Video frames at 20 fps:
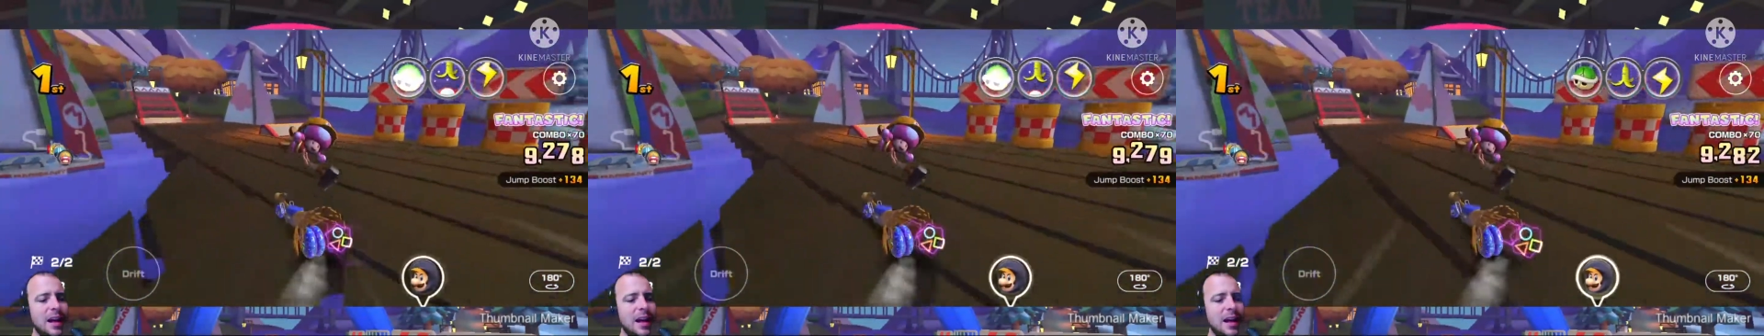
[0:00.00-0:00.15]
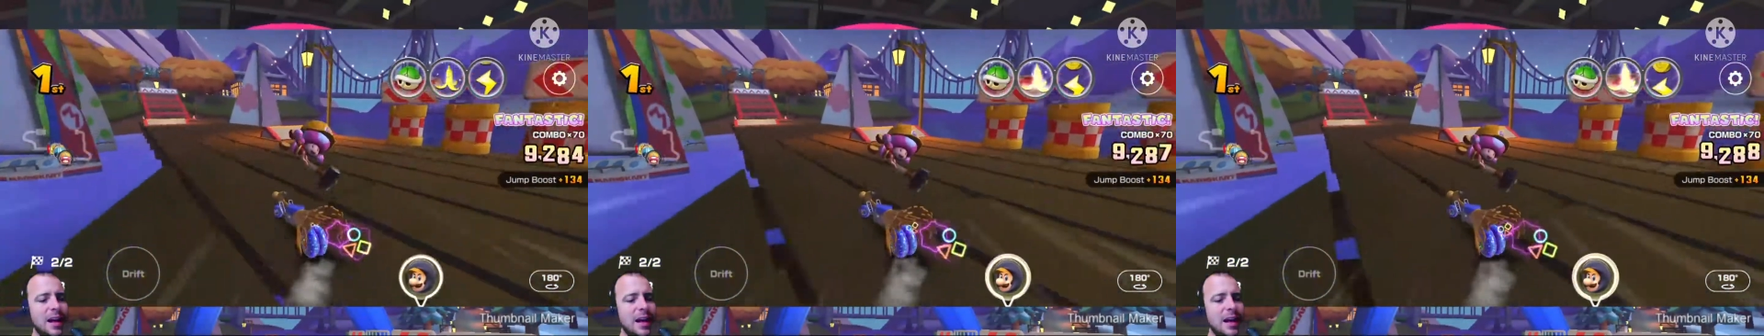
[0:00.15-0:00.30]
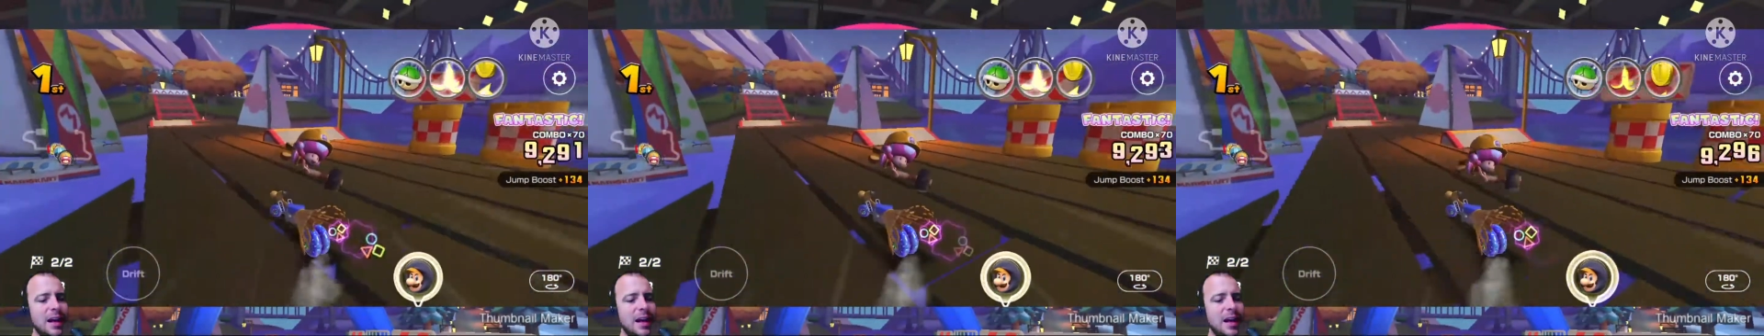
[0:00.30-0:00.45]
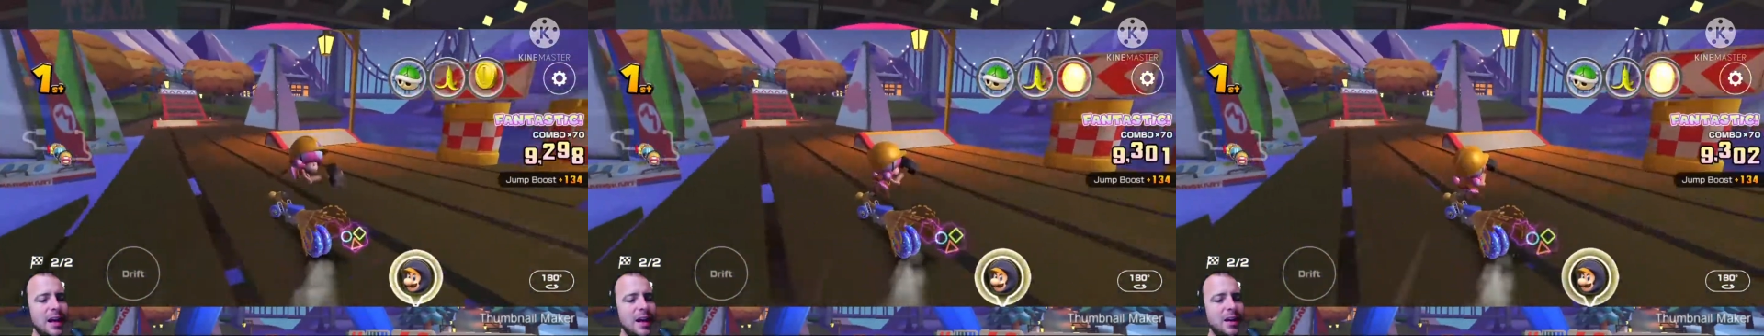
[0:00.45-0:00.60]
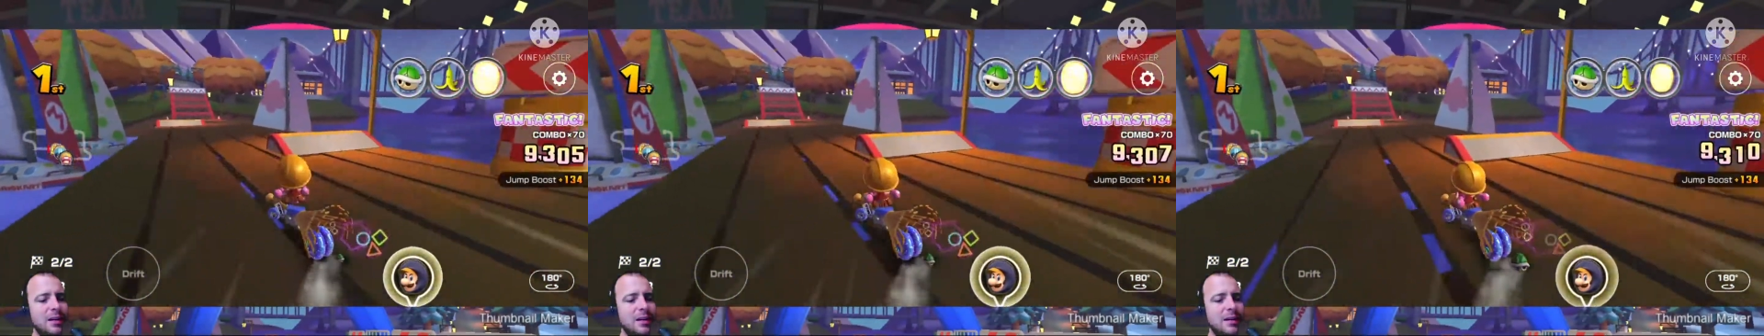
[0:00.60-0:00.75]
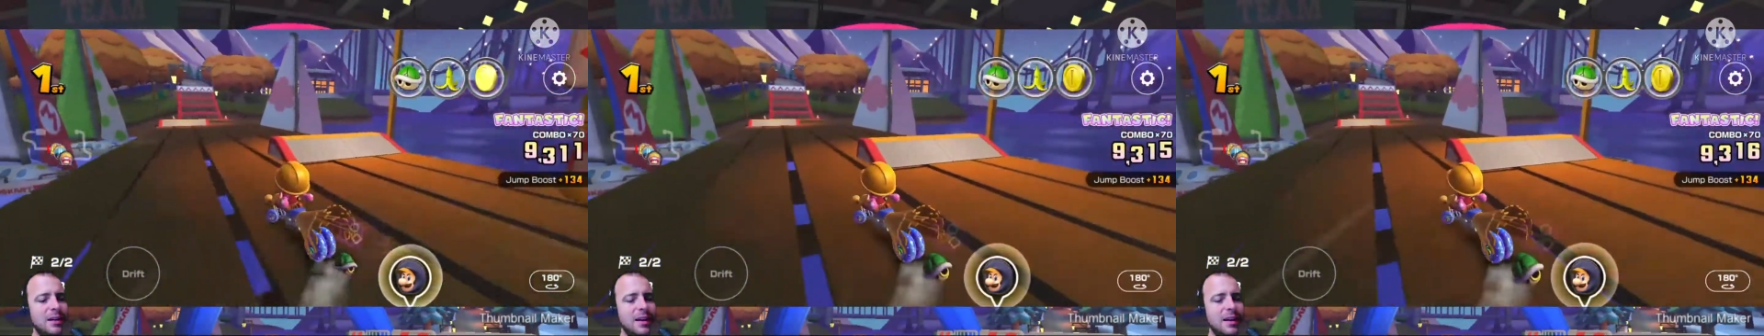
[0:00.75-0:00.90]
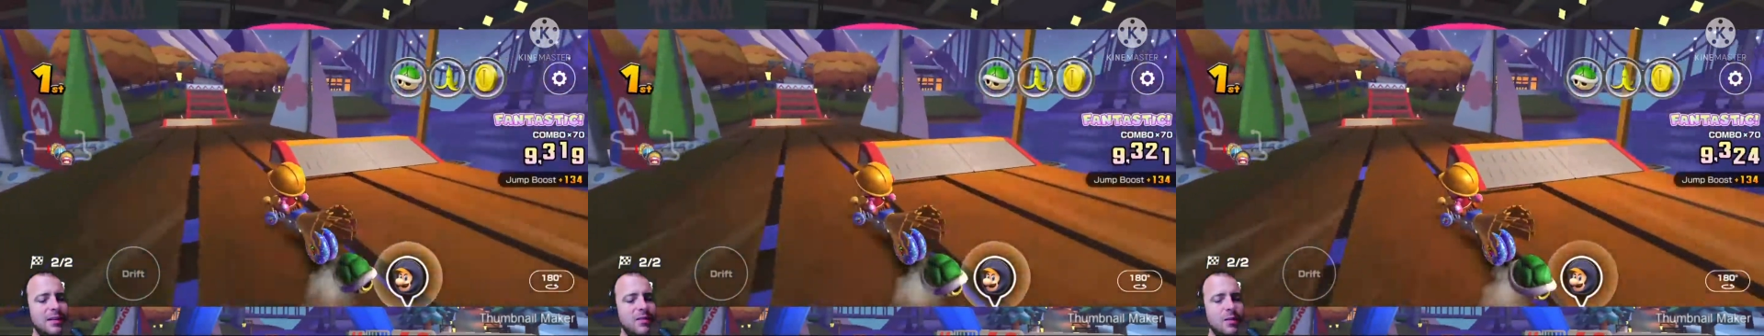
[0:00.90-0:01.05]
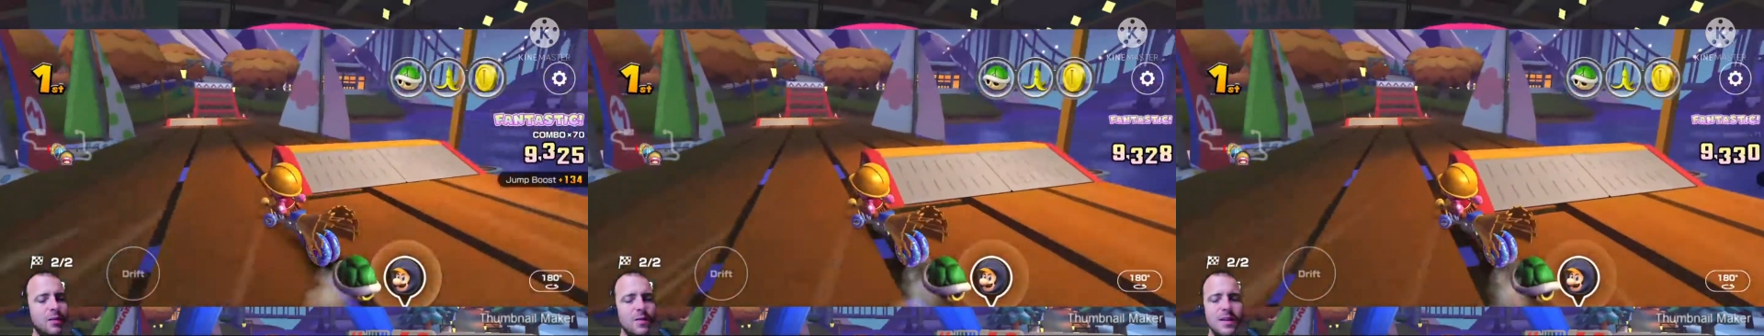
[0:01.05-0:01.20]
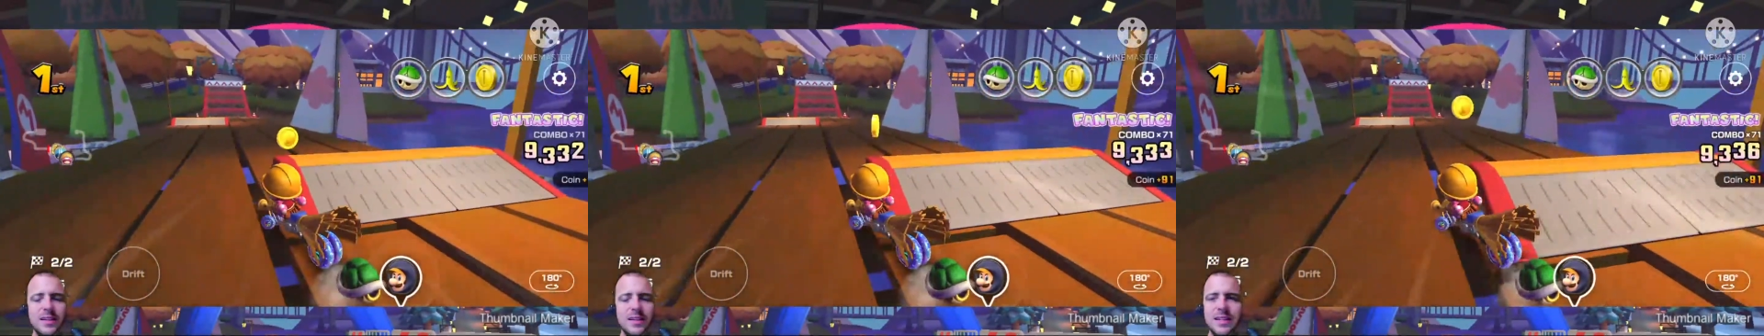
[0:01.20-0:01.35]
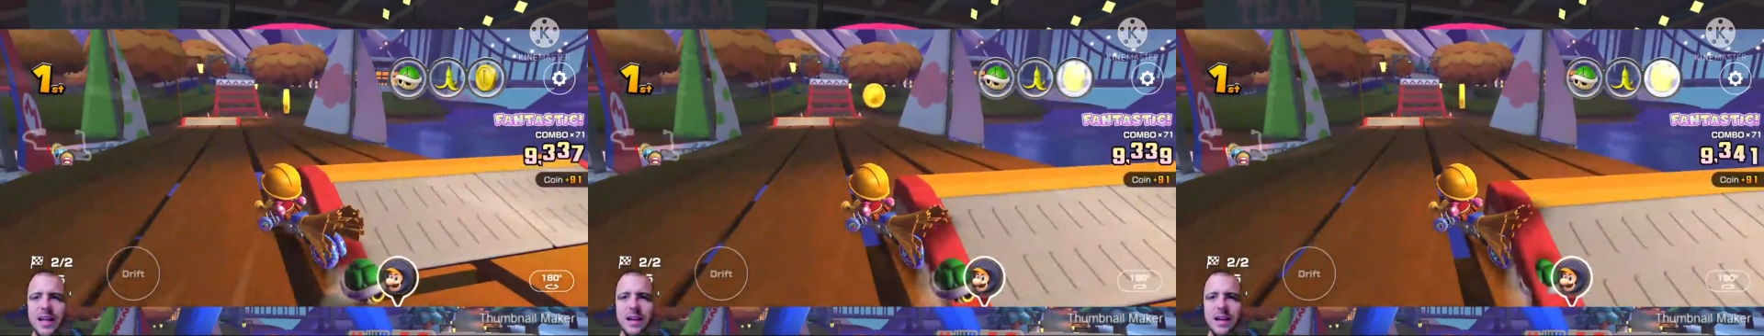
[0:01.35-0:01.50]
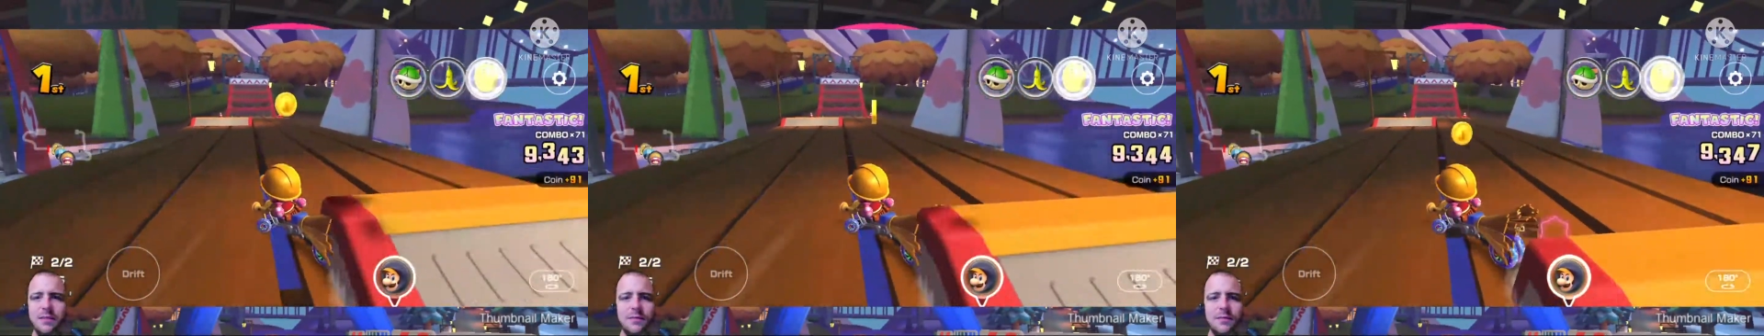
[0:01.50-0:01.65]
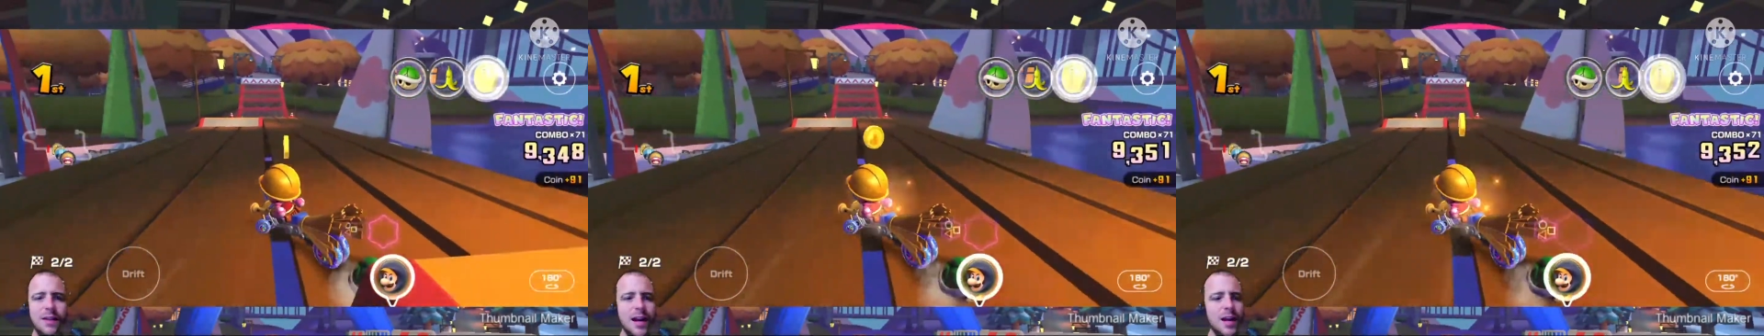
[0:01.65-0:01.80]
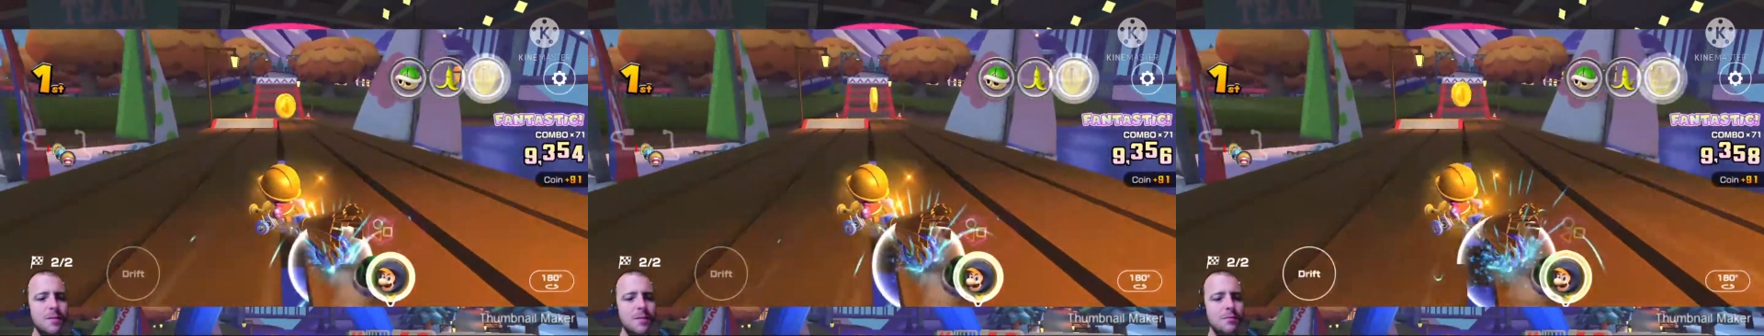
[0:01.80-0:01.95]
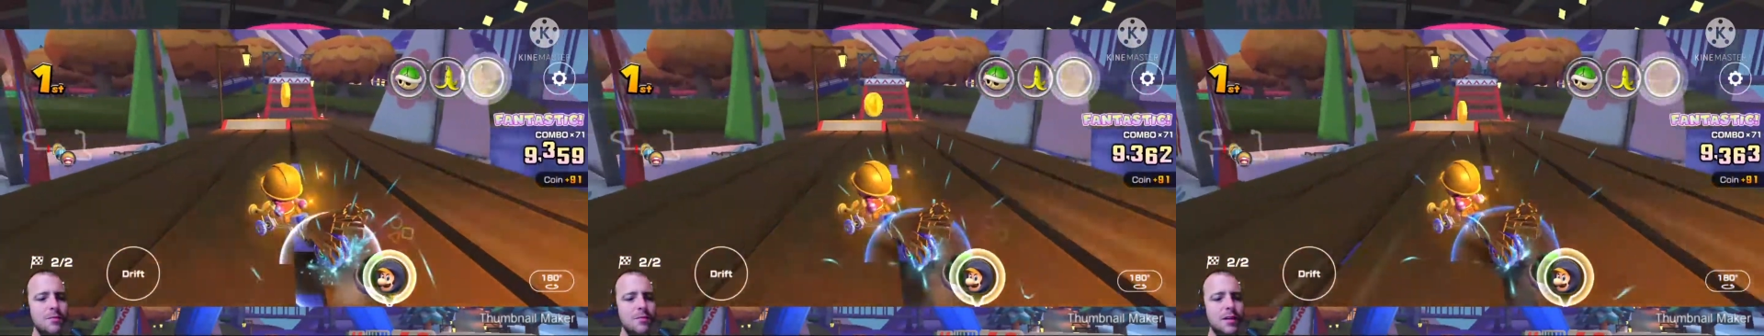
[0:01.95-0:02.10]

And if you miss that ramp,